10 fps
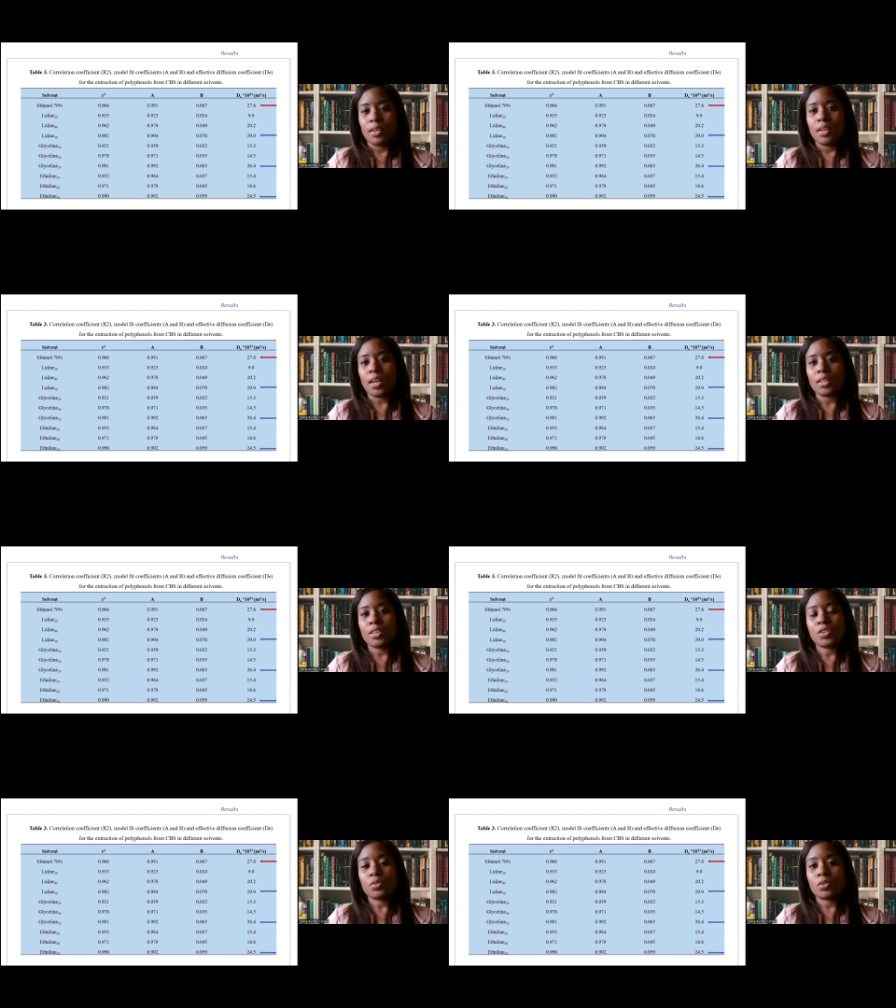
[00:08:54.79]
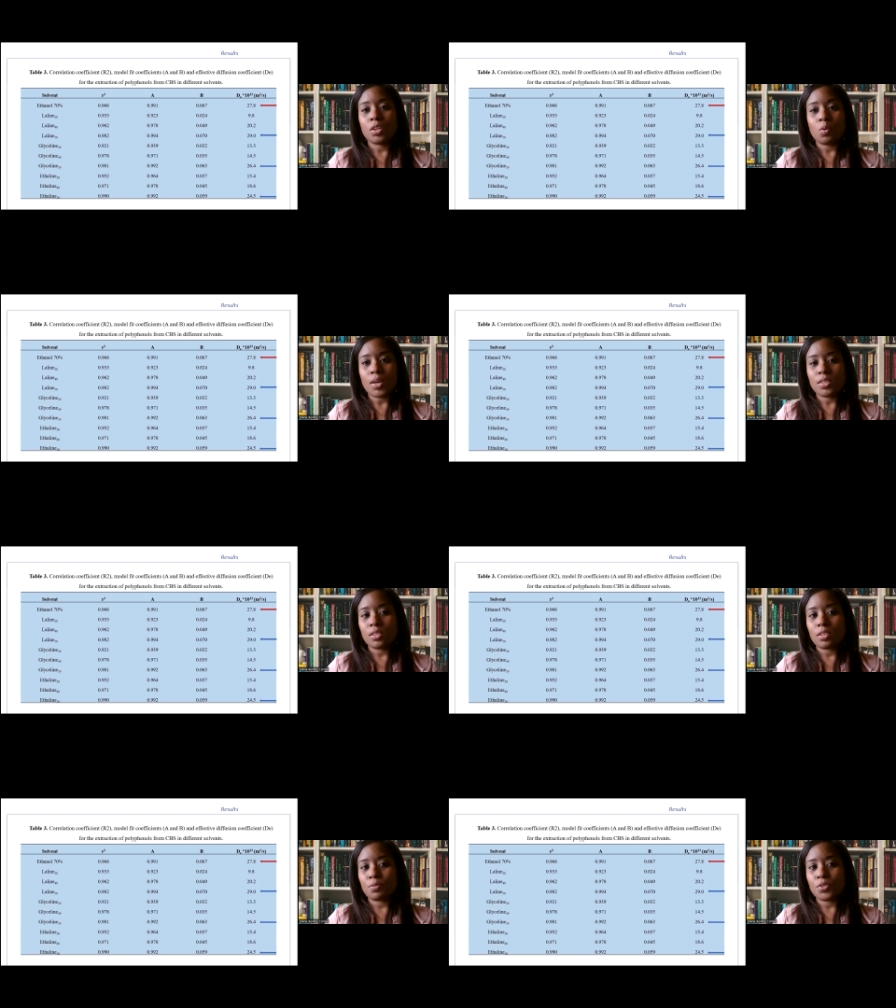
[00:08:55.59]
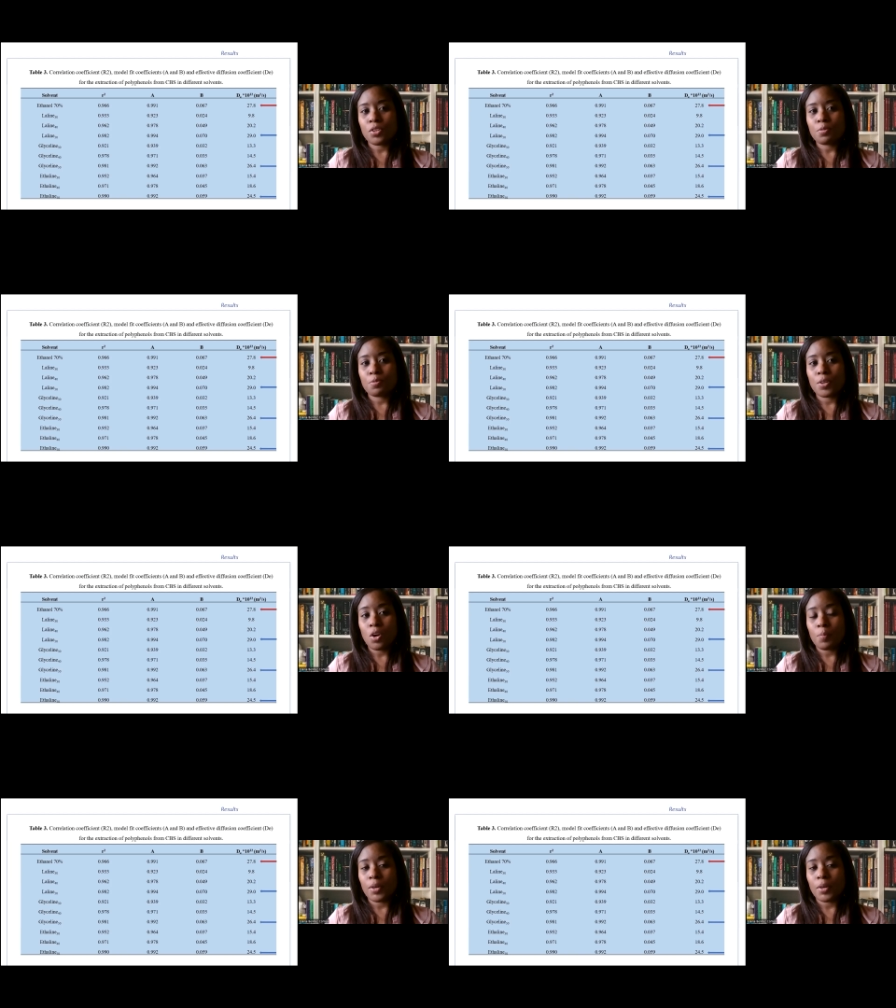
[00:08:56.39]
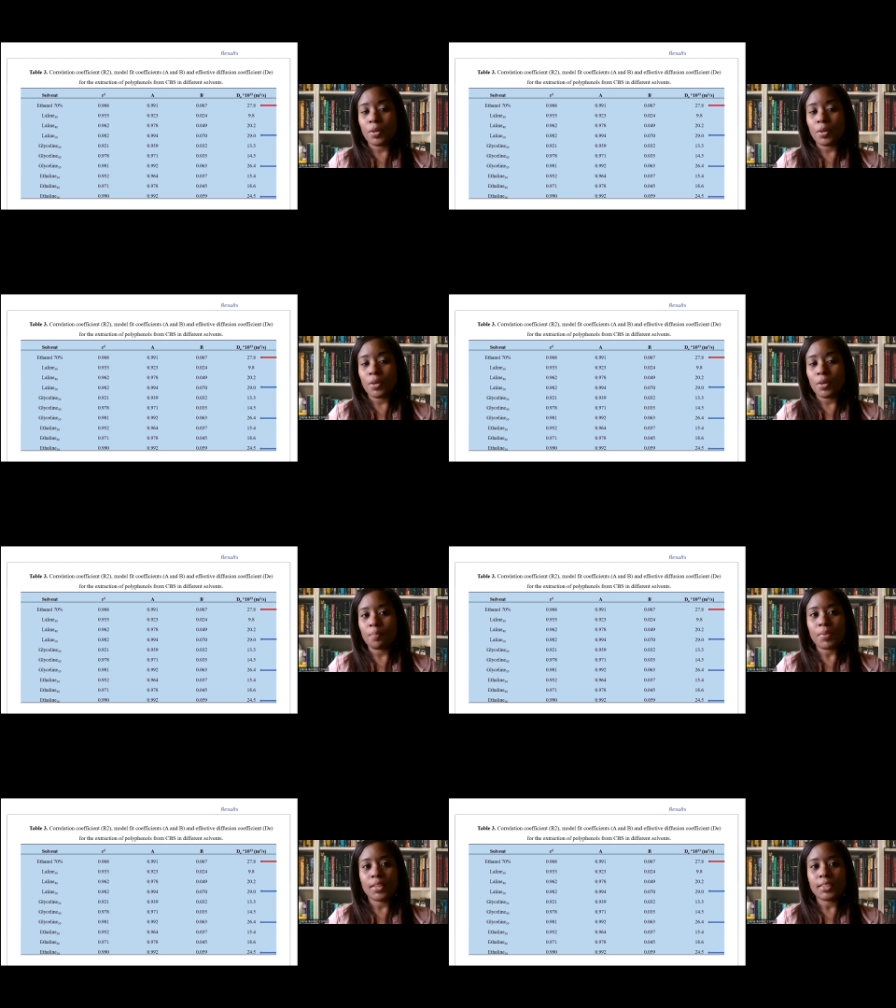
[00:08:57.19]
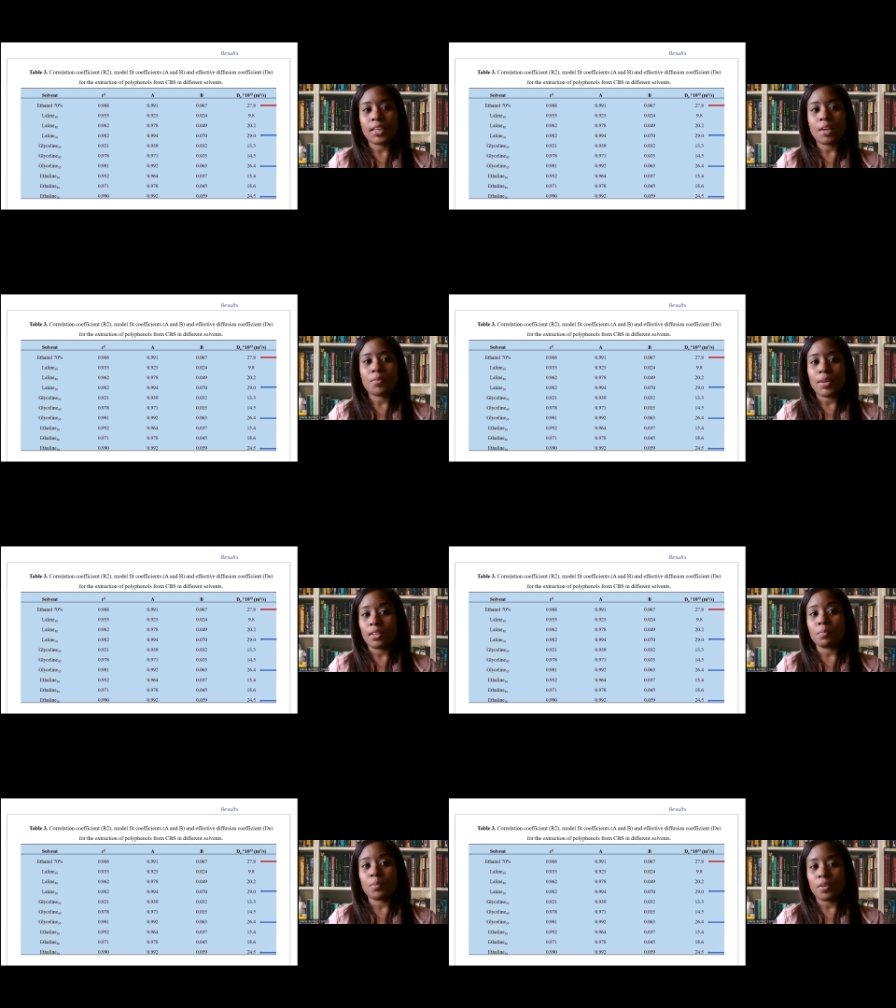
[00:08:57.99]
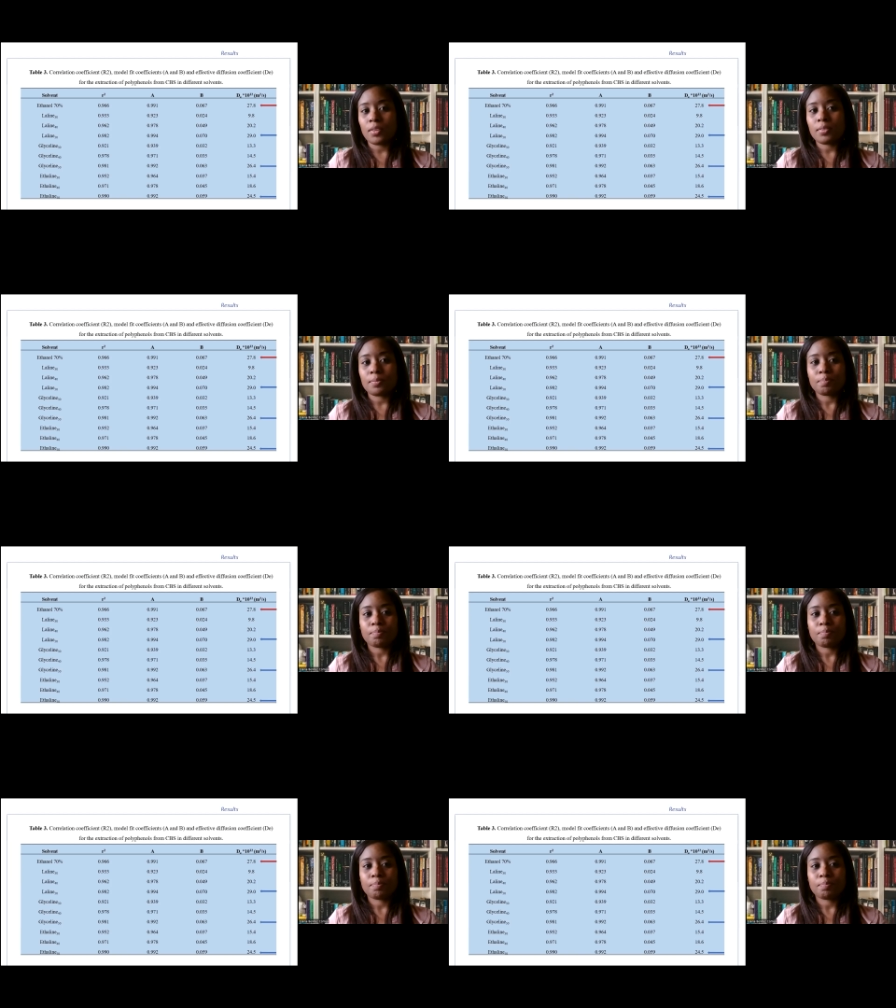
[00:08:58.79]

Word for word: in addition to the Washing diffusion phenomenon described by the model.